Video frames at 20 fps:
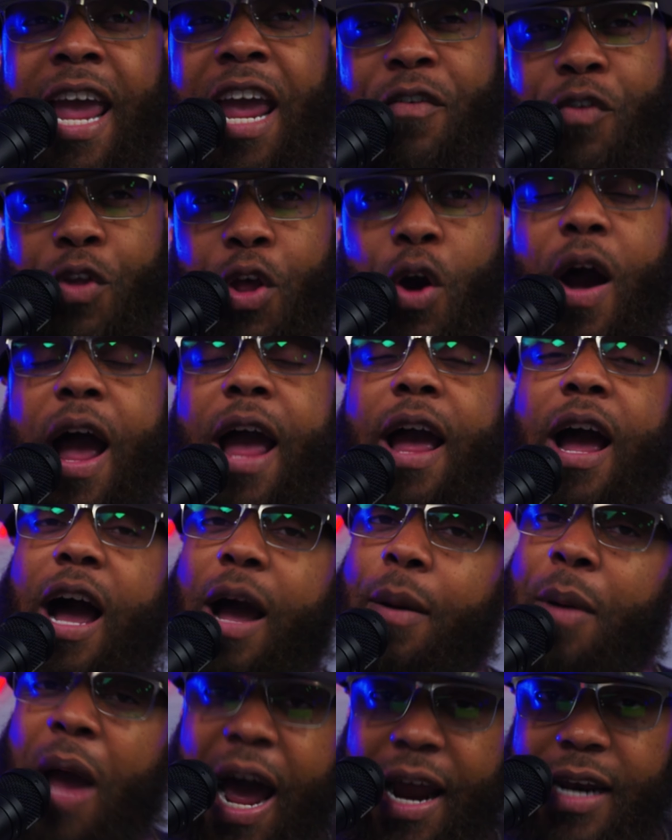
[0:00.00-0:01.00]
even though,
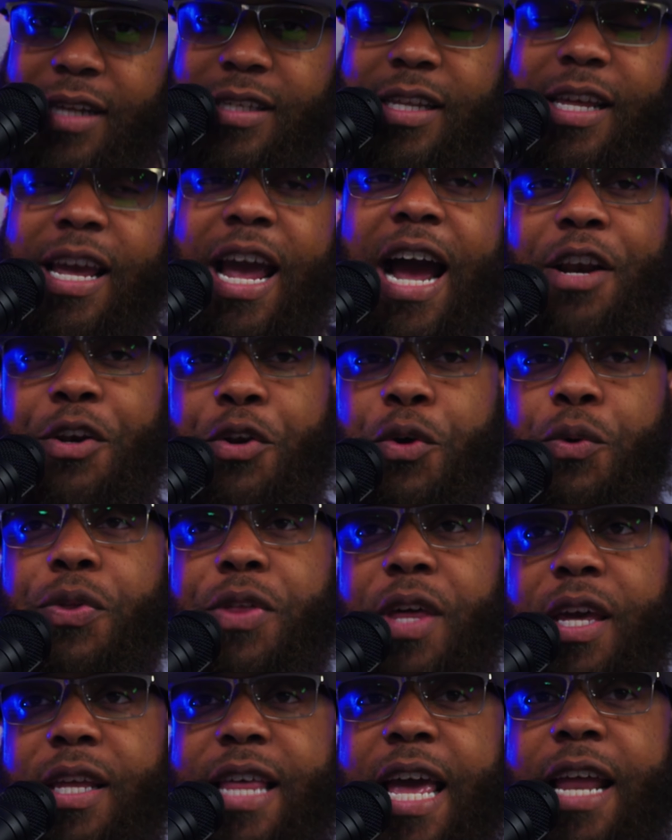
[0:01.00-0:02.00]
I do
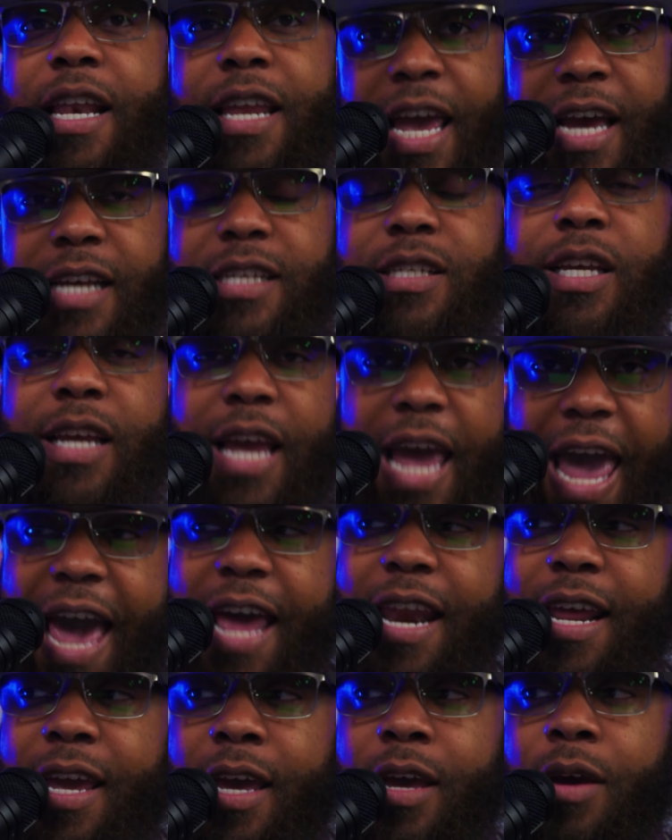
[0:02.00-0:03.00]
think that, yes,
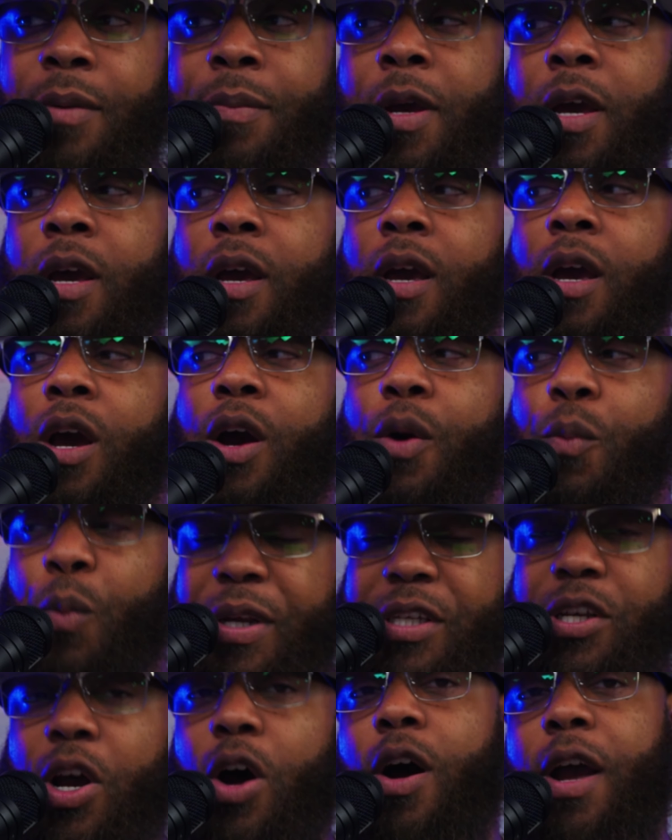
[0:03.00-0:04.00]
adding him,
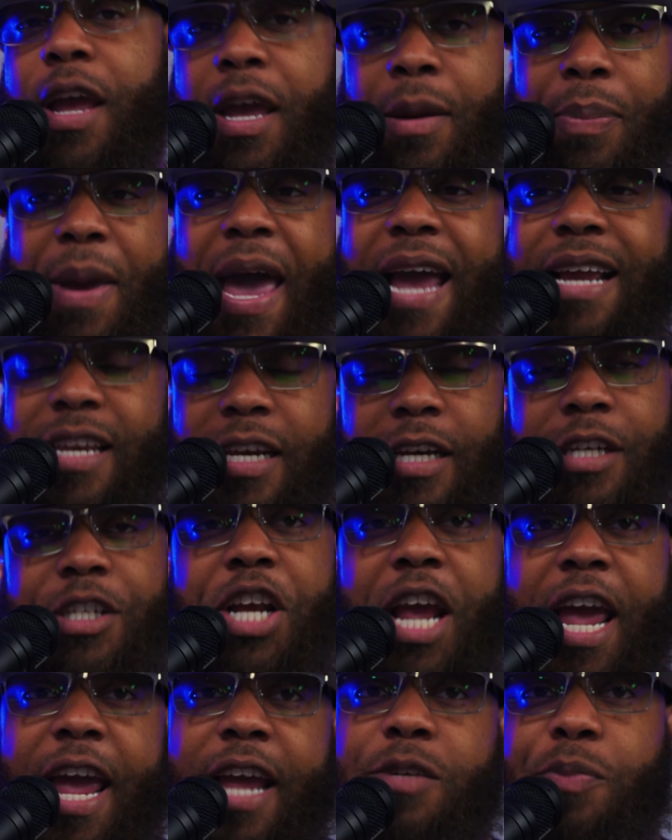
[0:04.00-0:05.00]
we saw impacted and
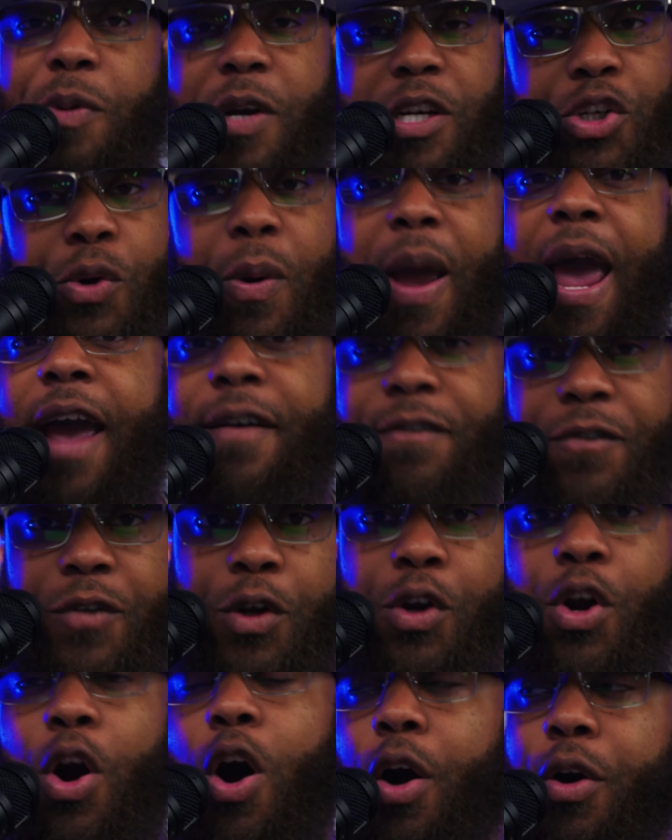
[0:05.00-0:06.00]
changed because you have
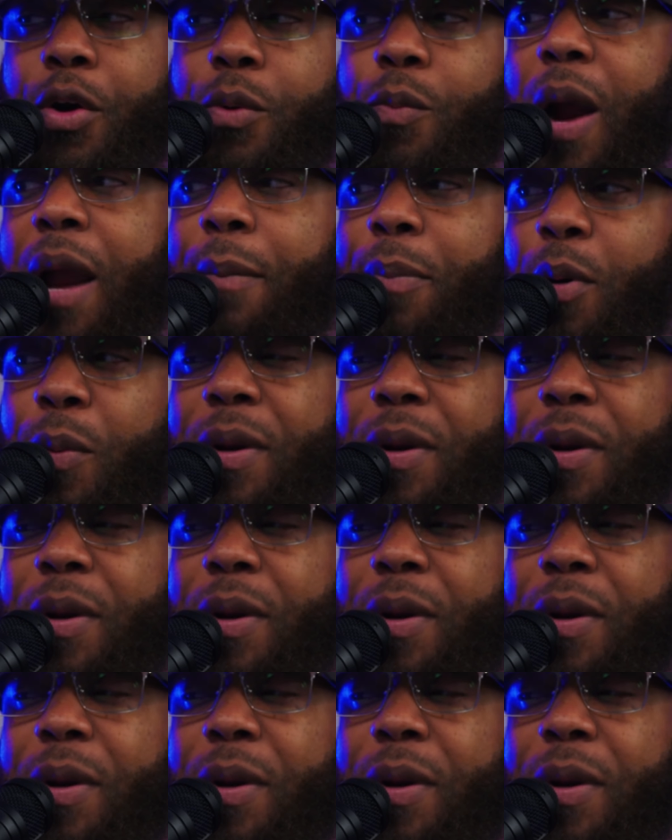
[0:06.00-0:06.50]
to guard him, right?